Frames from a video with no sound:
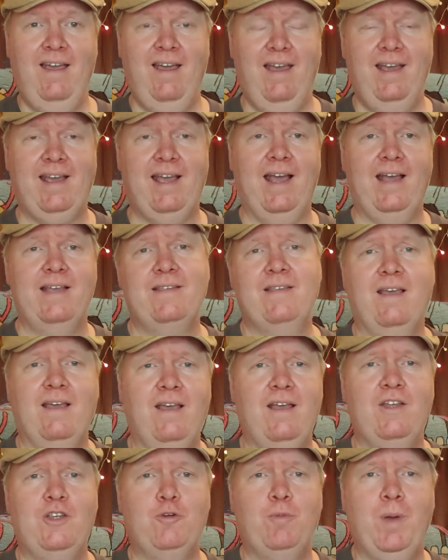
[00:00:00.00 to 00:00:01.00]
Hey guys,
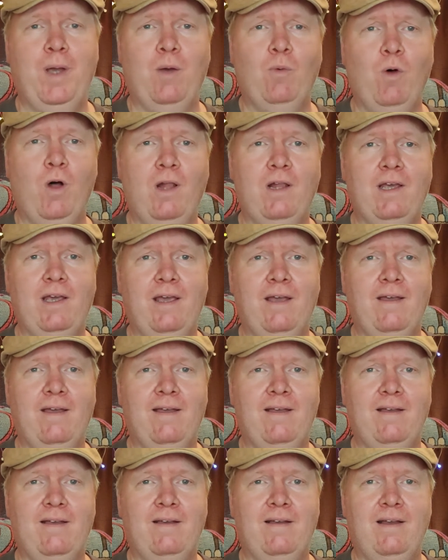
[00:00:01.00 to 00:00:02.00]
it's your pal Wally.
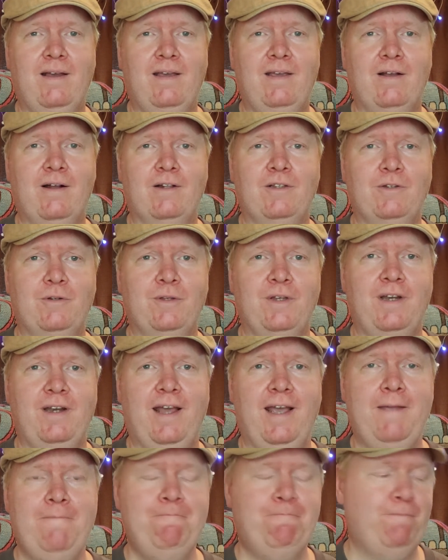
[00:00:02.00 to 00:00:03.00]
How y'all doing
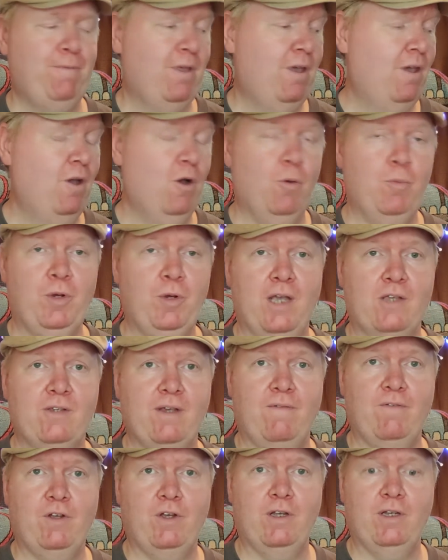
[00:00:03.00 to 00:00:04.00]
today? Hope you guys
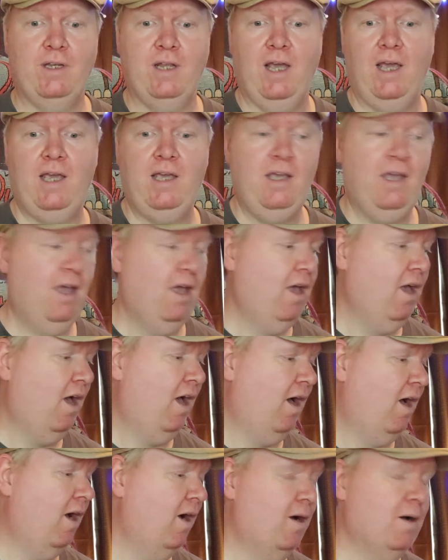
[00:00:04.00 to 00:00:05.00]
are having a good day.
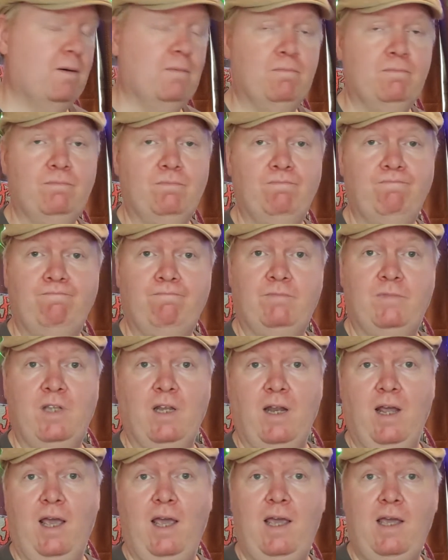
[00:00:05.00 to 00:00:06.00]
Um,
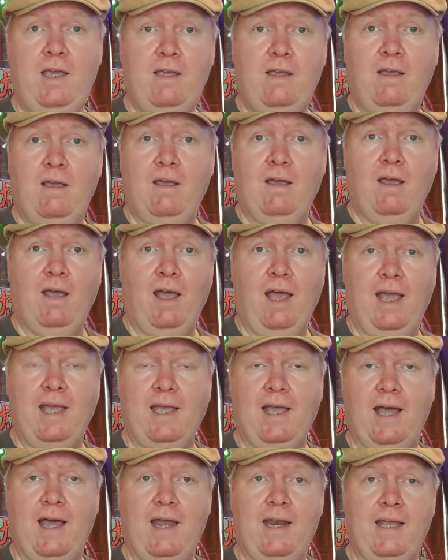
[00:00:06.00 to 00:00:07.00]
today I
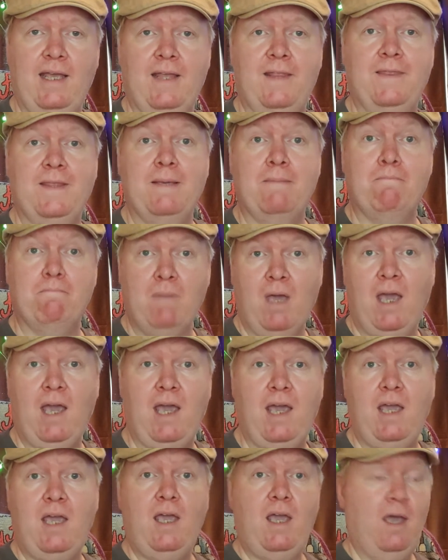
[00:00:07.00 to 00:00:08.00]
got in the
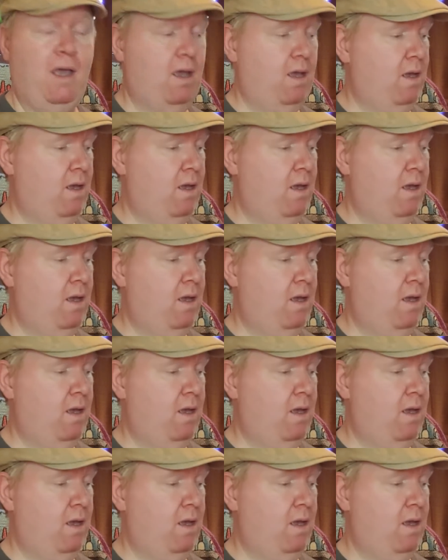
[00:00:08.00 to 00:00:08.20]
May